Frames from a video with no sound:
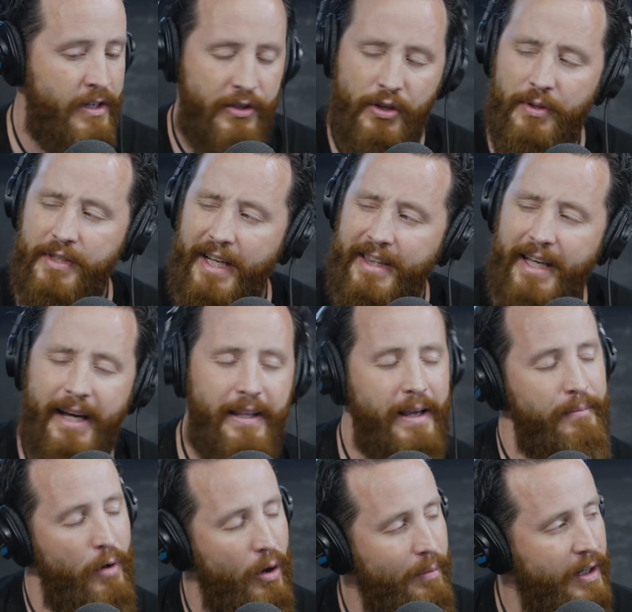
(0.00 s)
Absolutely. So it's like
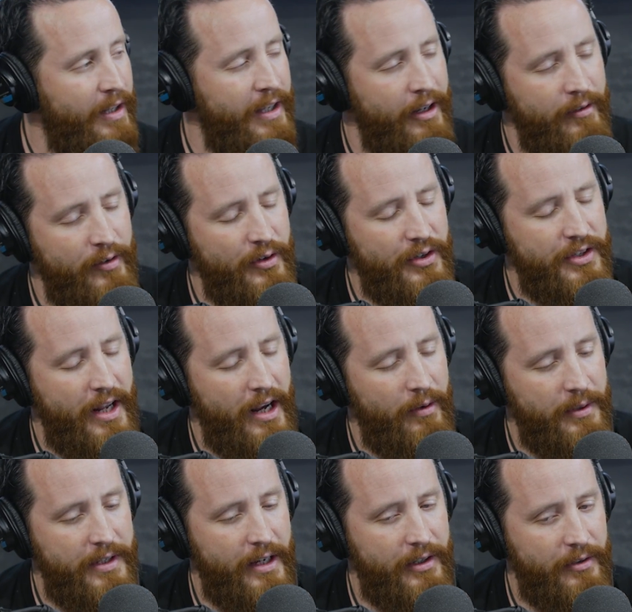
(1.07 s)
that that moment in the interview just
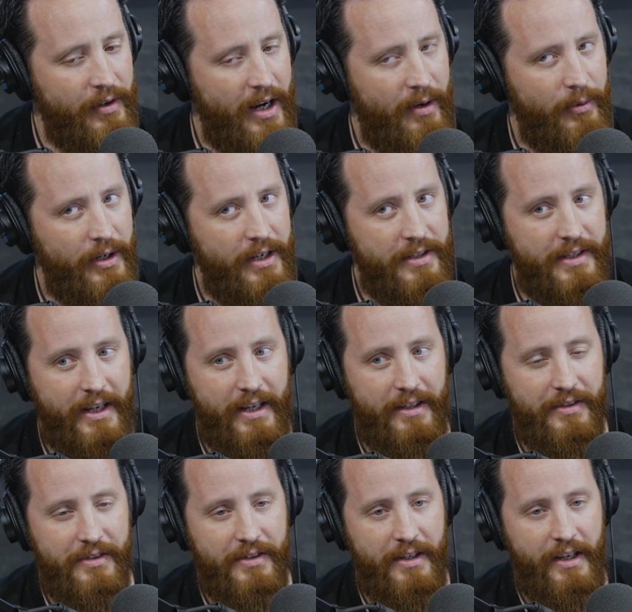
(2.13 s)
now with Dr. Grant where he
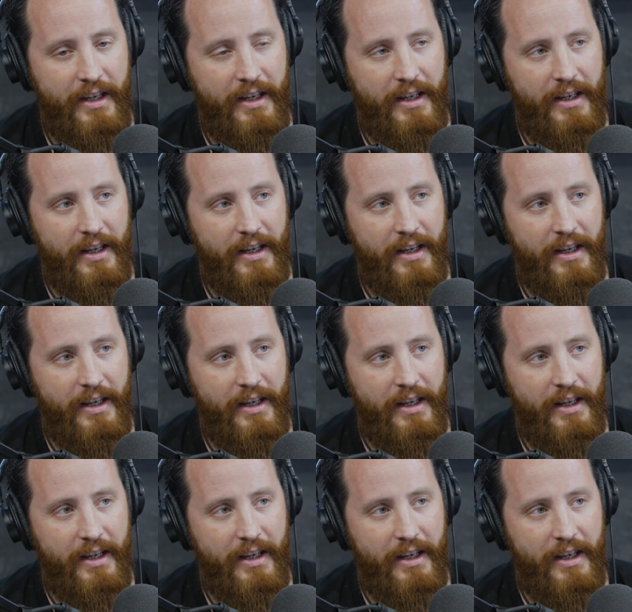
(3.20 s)
says